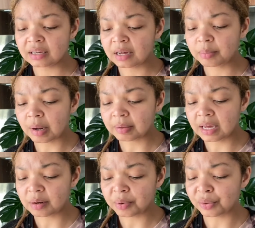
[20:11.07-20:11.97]
I probably
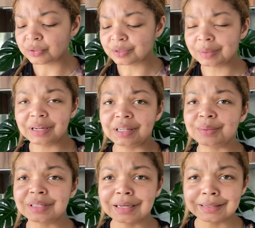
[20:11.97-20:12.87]
had a pothos plant that
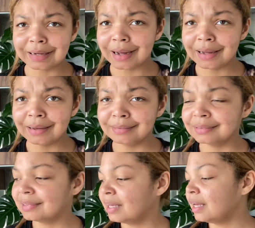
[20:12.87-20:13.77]
was like dying
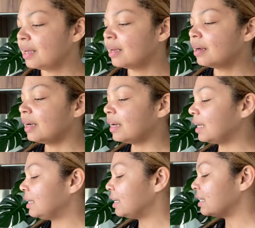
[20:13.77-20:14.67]
and I
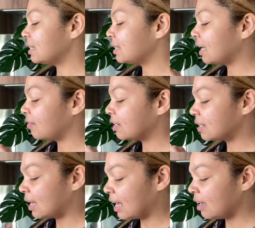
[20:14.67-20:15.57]
needed to save
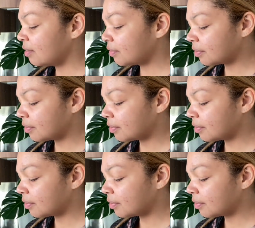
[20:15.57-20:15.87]
its life.